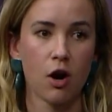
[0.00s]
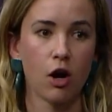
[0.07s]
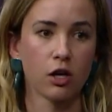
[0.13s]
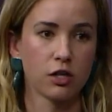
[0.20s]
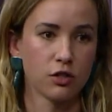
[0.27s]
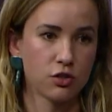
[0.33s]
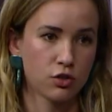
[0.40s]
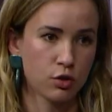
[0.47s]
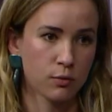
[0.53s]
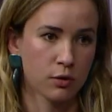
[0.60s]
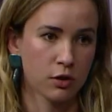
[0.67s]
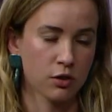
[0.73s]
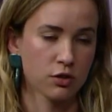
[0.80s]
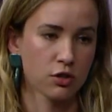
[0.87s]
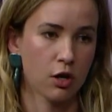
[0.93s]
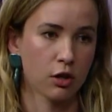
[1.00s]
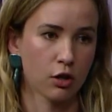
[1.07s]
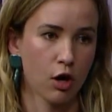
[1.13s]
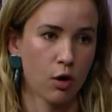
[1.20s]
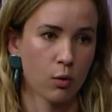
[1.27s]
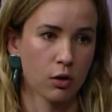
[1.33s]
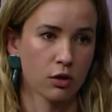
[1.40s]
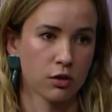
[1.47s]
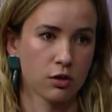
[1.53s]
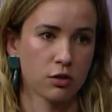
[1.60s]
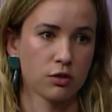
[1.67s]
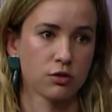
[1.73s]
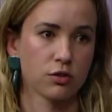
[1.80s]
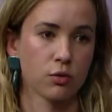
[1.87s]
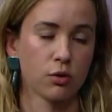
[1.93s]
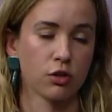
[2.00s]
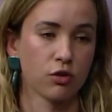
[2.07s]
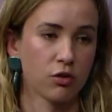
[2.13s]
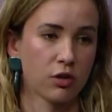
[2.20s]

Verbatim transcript: our consumers, our coworkers, or